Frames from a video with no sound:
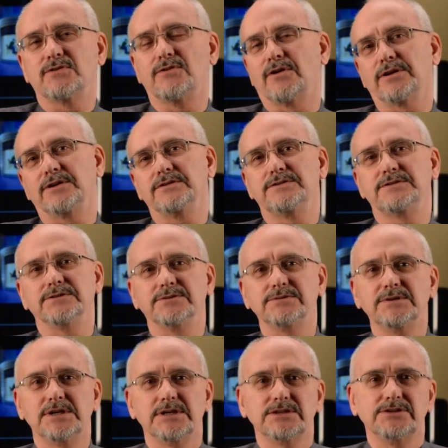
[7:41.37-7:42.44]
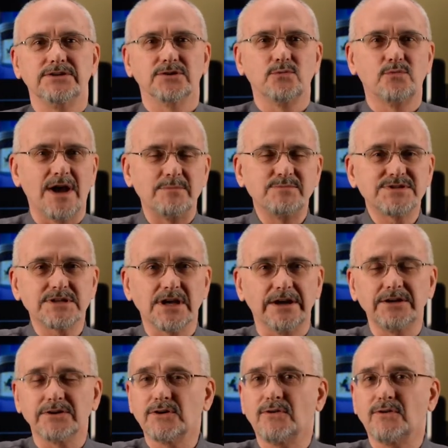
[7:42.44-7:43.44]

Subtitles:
according to your website,